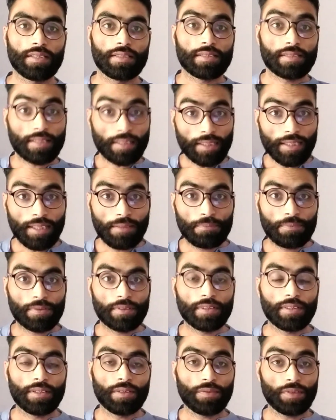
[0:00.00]
sleep
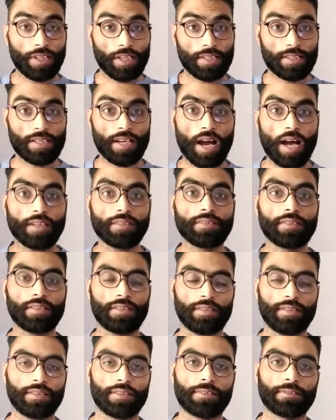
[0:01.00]
with his hunger,